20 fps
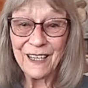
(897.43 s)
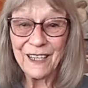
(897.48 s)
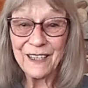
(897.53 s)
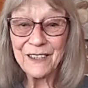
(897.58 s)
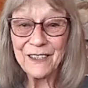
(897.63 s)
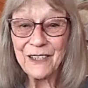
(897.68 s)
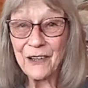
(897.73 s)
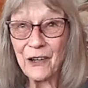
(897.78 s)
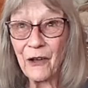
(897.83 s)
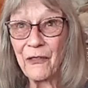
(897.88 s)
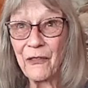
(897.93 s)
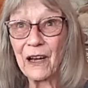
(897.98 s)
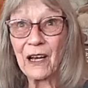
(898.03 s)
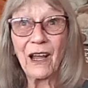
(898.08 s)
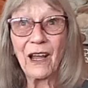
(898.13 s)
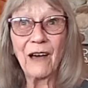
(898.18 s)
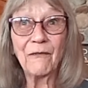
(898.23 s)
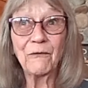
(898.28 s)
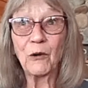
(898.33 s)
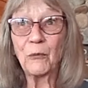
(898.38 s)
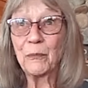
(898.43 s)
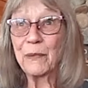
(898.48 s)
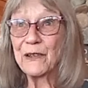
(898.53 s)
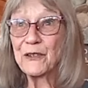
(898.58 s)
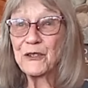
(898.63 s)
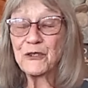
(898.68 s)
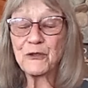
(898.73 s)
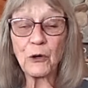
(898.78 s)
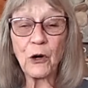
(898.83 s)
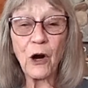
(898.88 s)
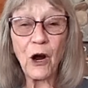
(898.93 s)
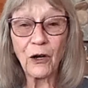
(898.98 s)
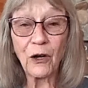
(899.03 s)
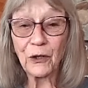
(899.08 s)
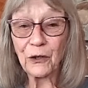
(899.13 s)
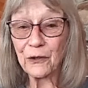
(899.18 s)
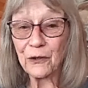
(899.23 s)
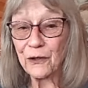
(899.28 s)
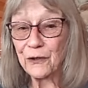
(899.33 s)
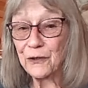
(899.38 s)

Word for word: You know, the love will be stronger,